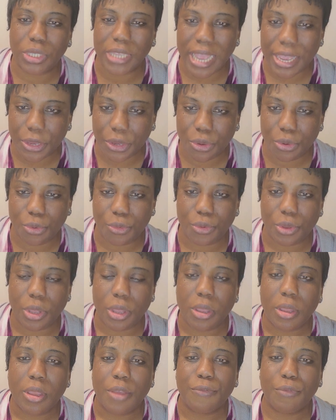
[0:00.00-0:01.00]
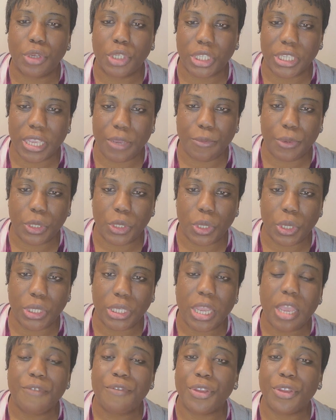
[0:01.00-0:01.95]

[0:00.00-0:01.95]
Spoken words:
Thank you for staying with us.